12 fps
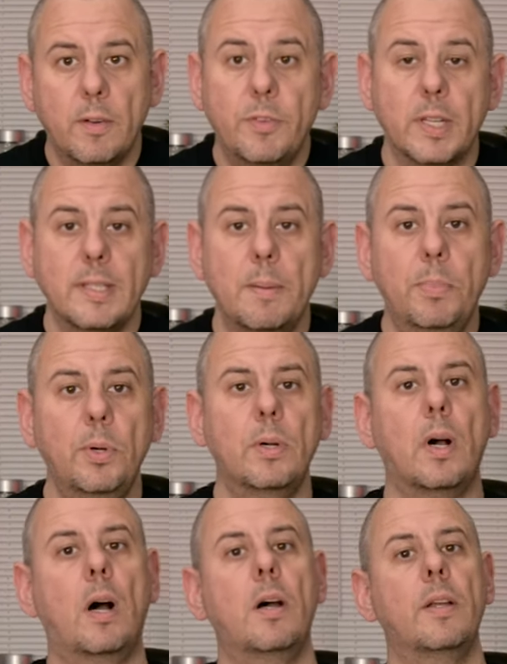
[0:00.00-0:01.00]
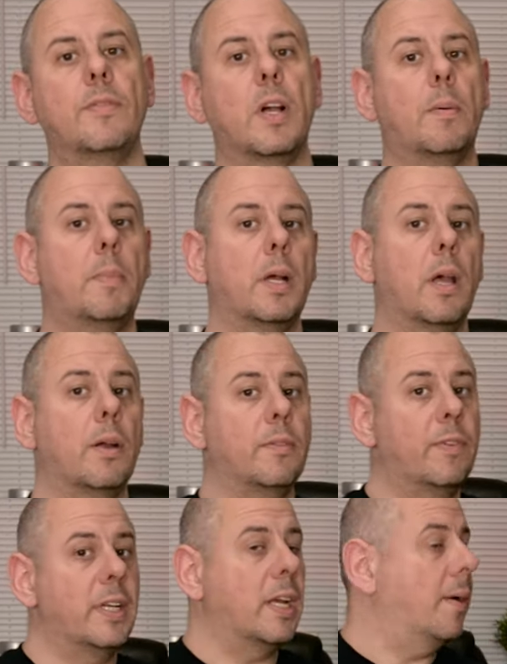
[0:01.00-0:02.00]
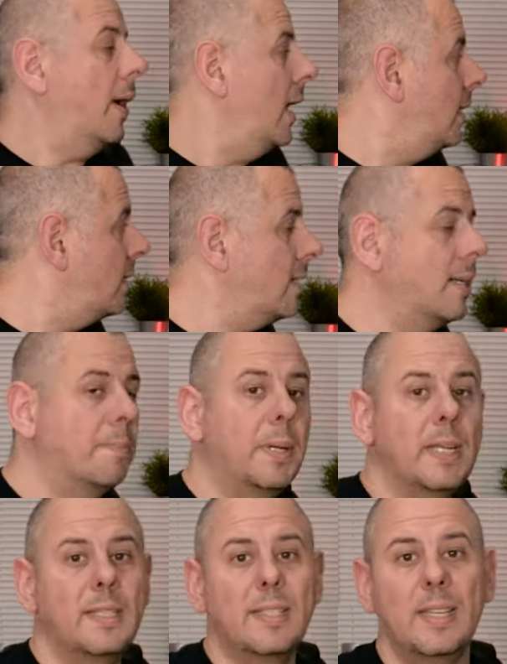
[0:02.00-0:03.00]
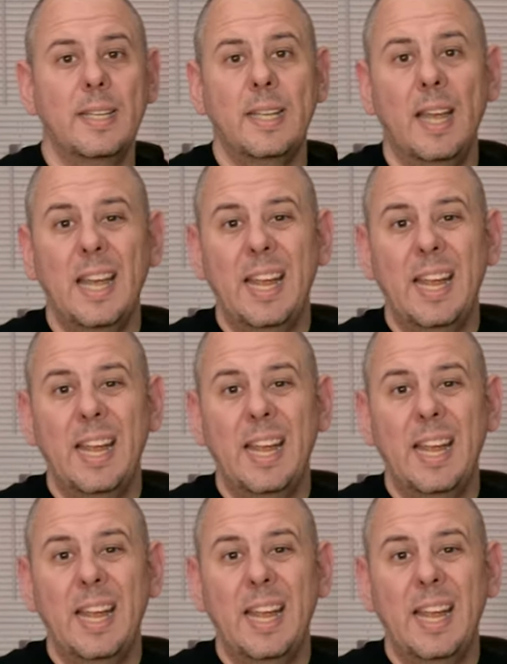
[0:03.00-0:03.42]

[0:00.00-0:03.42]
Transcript: For example, I've got my own video editing PC